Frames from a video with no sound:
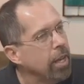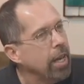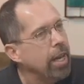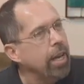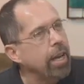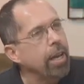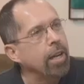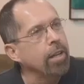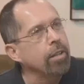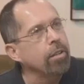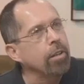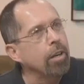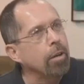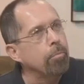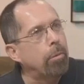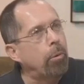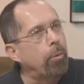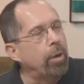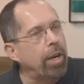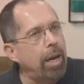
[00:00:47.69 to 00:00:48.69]
And
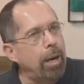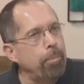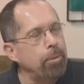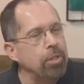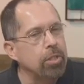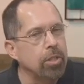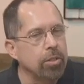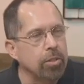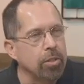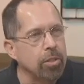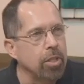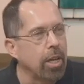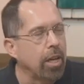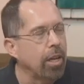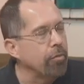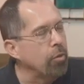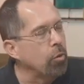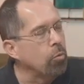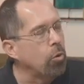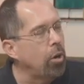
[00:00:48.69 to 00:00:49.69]
but what happens is that
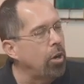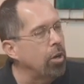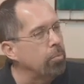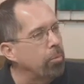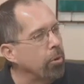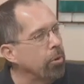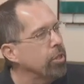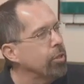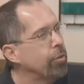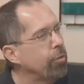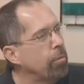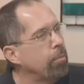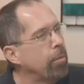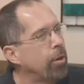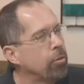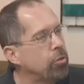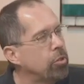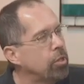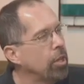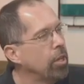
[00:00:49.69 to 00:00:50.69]
if the wrong person
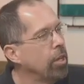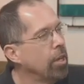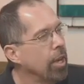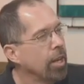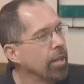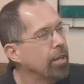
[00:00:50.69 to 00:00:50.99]
remotes in,